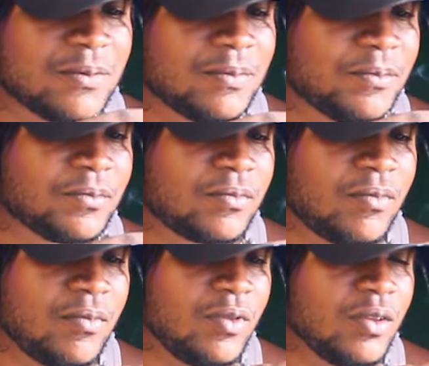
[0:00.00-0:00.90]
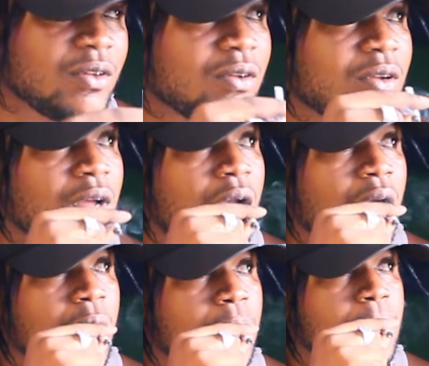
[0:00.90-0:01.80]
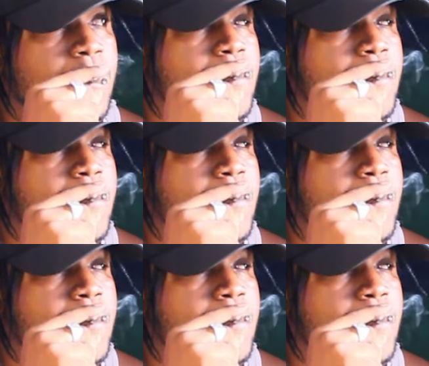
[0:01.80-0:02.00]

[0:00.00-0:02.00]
So who do, you, who do you look up to when you were growing up?